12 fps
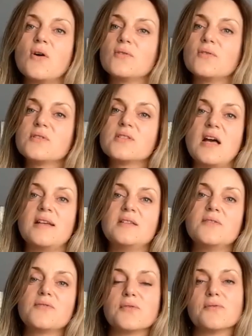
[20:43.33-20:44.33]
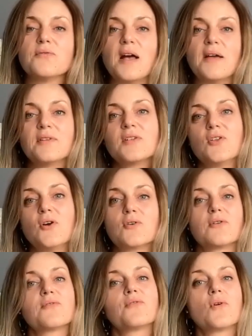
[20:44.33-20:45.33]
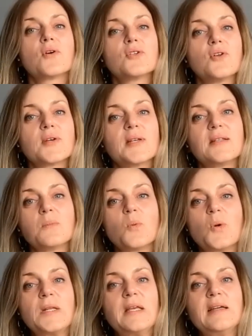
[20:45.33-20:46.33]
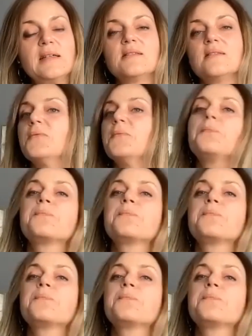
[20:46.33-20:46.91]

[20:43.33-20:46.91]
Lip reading: on site from 5 o'clock or 4 o'clock in the morning until